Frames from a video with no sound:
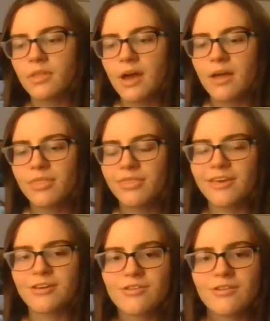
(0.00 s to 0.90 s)
I
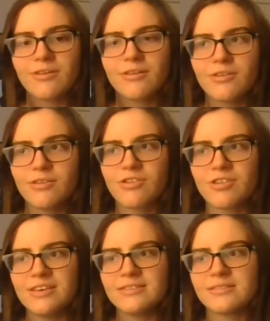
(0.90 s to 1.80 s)
think
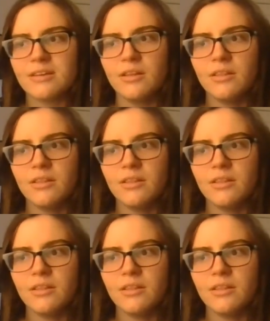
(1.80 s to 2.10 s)
she's